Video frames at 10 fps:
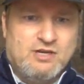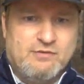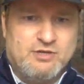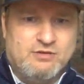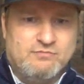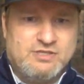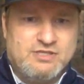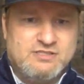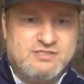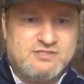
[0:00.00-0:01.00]
All right, here we go.
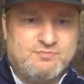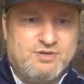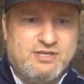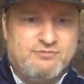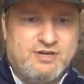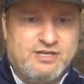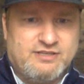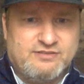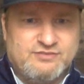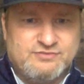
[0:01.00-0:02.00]
Against the spread
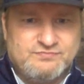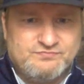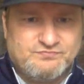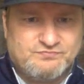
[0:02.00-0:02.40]
rankings.